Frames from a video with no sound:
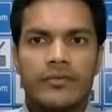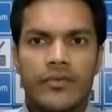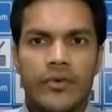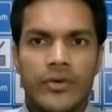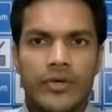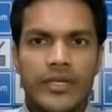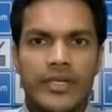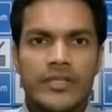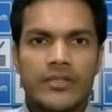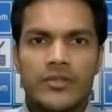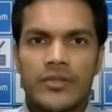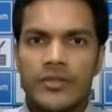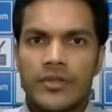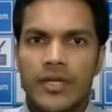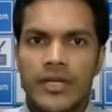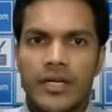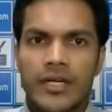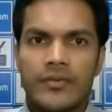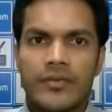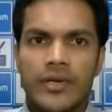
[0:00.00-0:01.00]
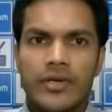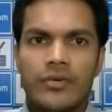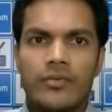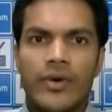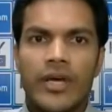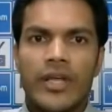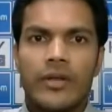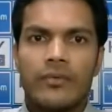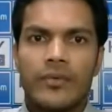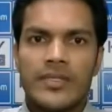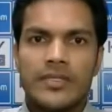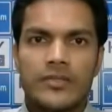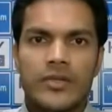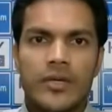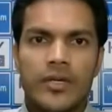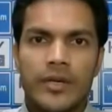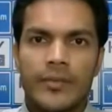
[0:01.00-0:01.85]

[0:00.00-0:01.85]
14 is to 35 while one stock